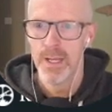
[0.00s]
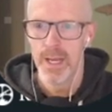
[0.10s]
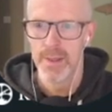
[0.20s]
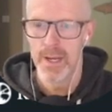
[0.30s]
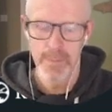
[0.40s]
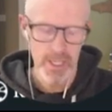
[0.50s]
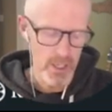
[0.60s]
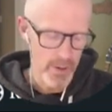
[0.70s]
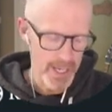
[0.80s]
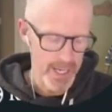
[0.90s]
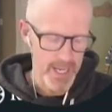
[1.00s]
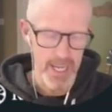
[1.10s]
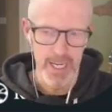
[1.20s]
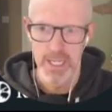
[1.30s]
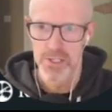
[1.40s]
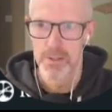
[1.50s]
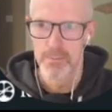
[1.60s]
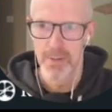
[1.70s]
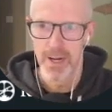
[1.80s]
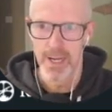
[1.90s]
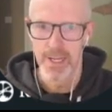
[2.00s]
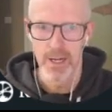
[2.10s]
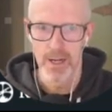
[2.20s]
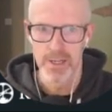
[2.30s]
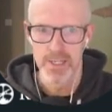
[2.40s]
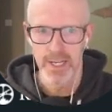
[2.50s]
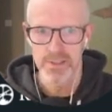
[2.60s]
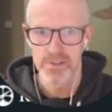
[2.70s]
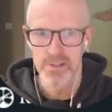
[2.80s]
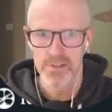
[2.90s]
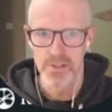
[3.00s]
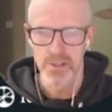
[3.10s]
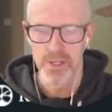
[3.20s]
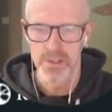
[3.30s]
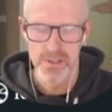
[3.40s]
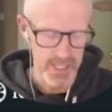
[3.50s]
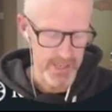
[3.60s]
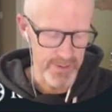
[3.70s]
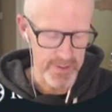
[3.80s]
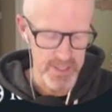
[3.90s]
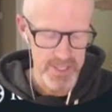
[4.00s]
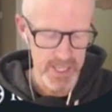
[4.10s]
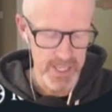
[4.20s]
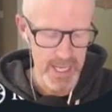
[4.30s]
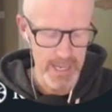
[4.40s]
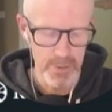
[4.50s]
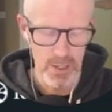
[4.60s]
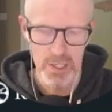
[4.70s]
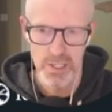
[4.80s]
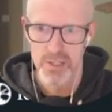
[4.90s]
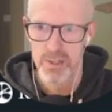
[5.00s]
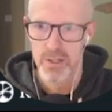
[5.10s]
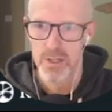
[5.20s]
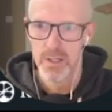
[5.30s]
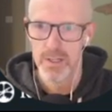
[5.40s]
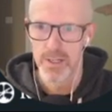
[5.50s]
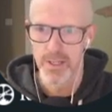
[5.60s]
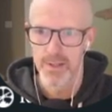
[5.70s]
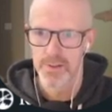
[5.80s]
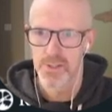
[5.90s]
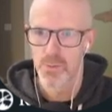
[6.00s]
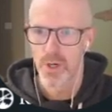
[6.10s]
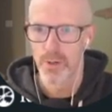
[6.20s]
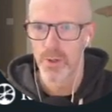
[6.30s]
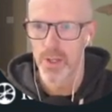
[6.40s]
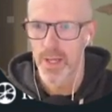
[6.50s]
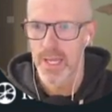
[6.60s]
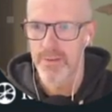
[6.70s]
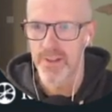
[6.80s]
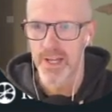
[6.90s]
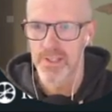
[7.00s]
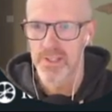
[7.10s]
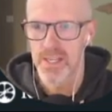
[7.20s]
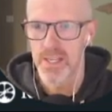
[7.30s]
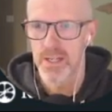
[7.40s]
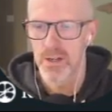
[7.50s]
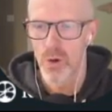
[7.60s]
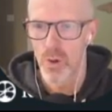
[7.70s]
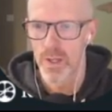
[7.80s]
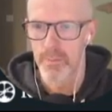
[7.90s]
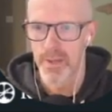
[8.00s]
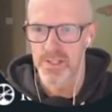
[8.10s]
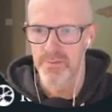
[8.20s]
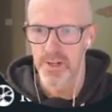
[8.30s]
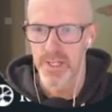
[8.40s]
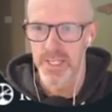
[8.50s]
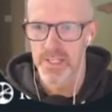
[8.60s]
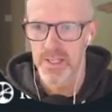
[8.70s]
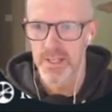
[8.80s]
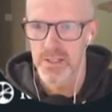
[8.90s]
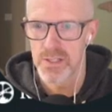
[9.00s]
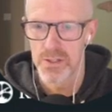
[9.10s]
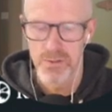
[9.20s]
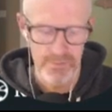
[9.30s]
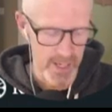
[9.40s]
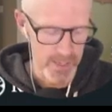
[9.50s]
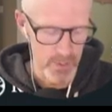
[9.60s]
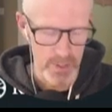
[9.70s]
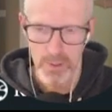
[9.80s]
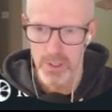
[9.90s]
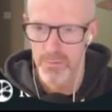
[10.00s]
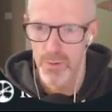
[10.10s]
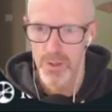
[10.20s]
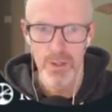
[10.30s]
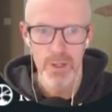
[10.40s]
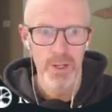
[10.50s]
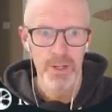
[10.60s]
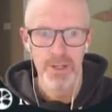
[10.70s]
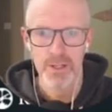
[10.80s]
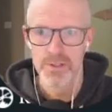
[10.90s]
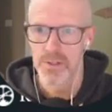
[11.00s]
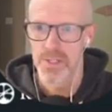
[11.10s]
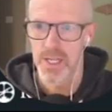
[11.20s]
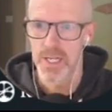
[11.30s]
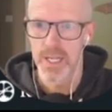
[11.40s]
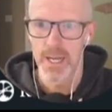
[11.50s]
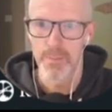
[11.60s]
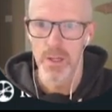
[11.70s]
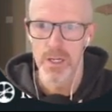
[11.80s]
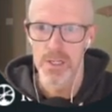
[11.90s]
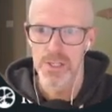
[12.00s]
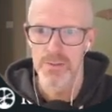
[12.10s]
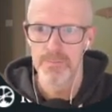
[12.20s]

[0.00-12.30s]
Then I'm going to go ahead and enter my contexts. So you can see I've got the ticketing app launch. Again, this is where I really like having that C:. It makes it very easy to find what I'm looking for. So app launch.